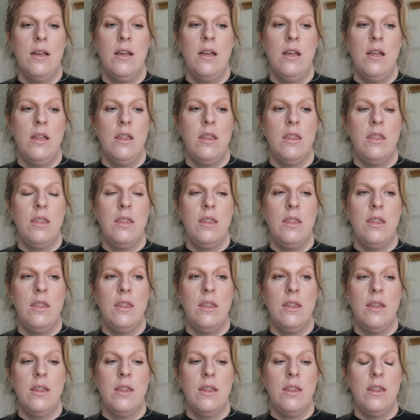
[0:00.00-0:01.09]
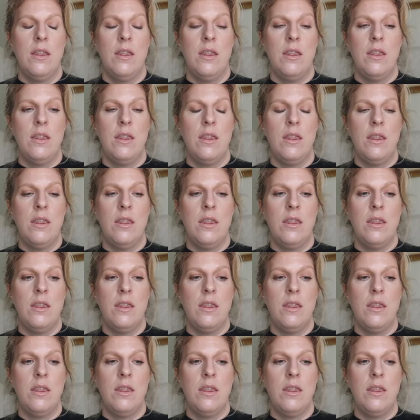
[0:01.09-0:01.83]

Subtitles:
(silence)